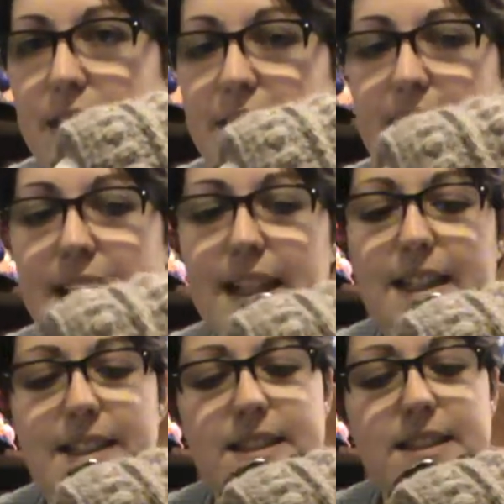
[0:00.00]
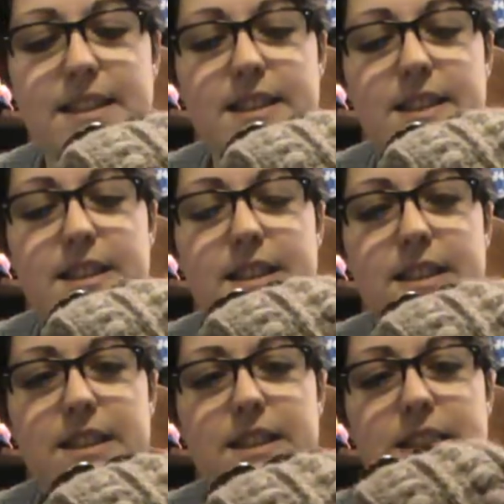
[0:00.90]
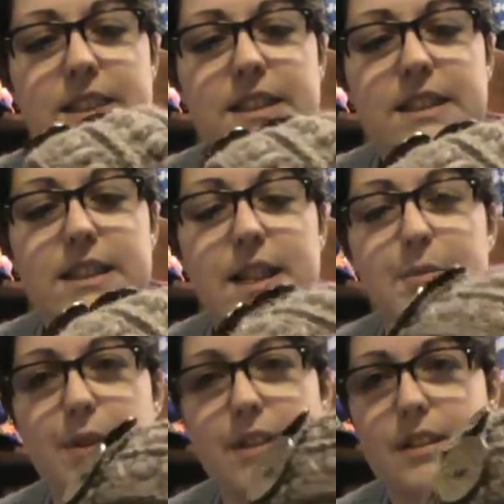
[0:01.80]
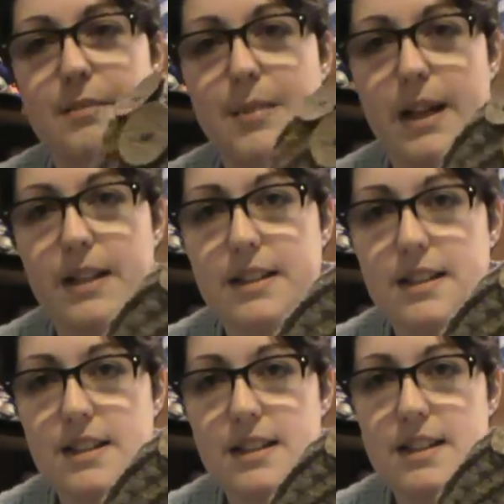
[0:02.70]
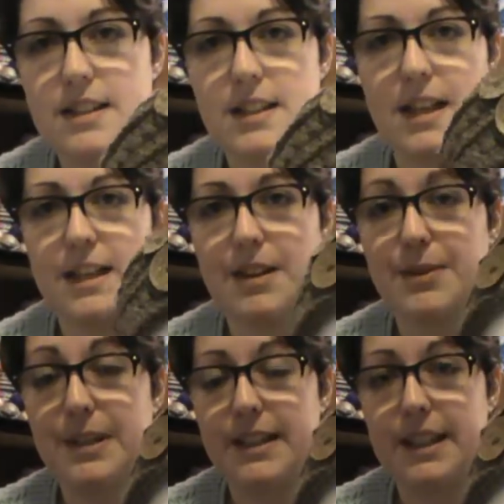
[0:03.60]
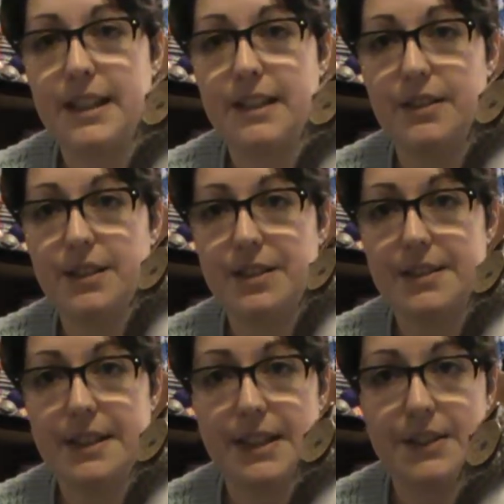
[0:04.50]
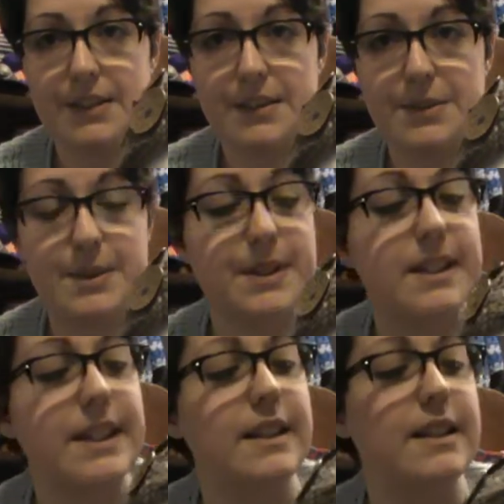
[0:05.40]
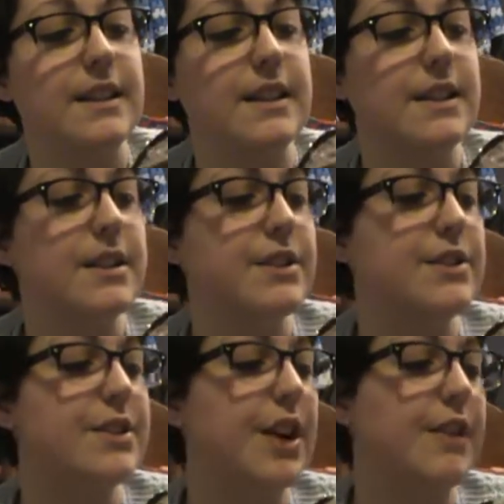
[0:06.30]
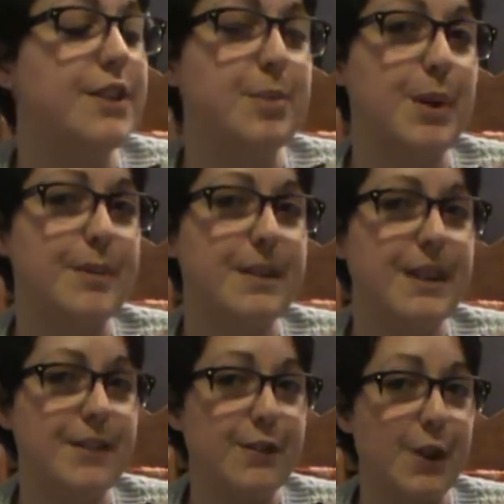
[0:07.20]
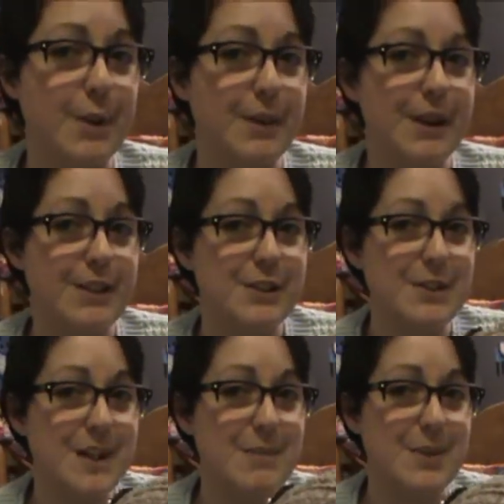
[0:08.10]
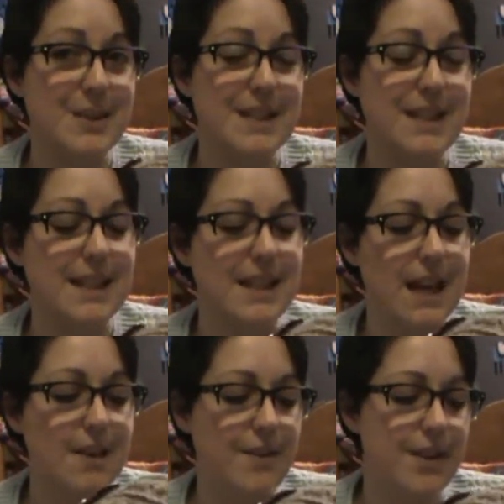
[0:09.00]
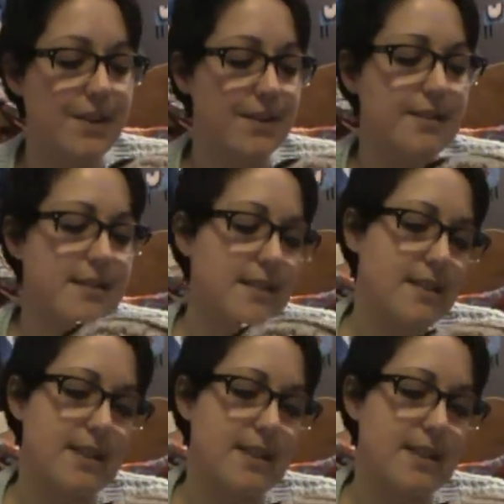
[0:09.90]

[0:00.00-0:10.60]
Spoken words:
and I put some buttons, and I really like how it turned out. It's really soft. You probably, if you follow me on Instagram, you would have seen it there first.